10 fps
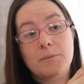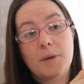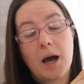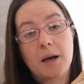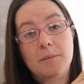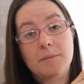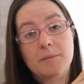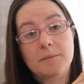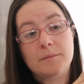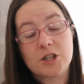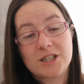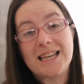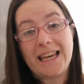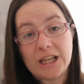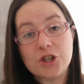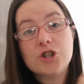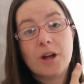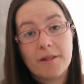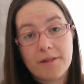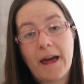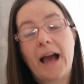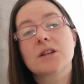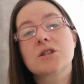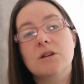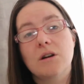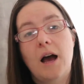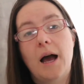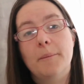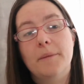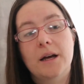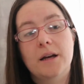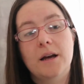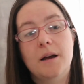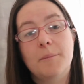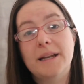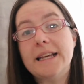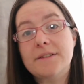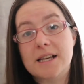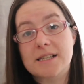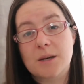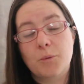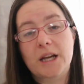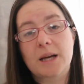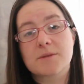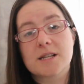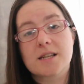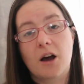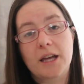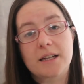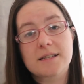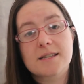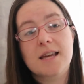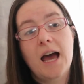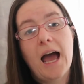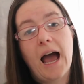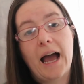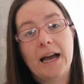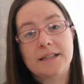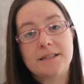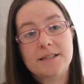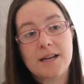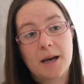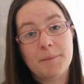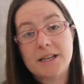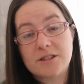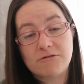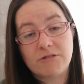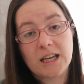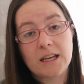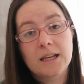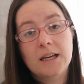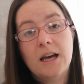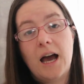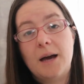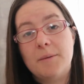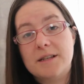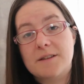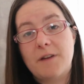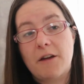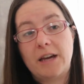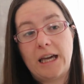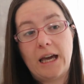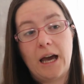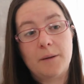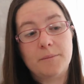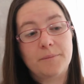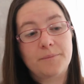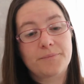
um, that teach that um, belief system when it comes to science and um, history. Um, it's a very, um,